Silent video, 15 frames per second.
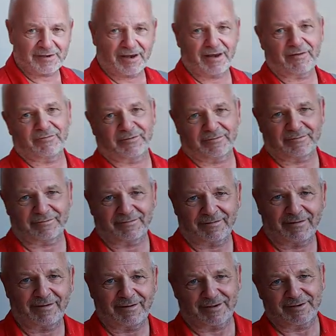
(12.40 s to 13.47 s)
to heaven,
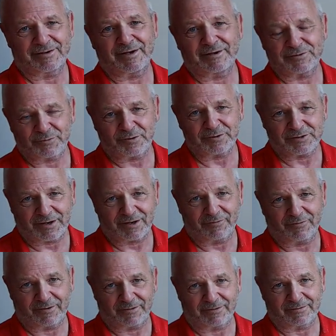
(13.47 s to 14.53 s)
because that's what's
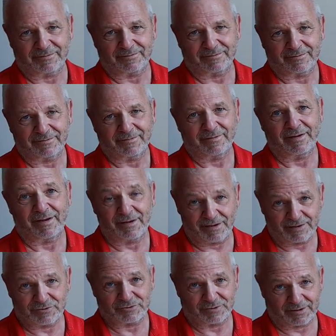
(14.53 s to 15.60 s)
going on,
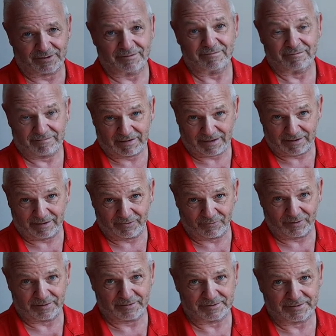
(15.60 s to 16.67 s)
literally, in the
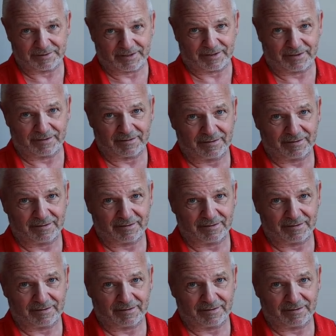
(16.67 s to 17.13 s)
world today.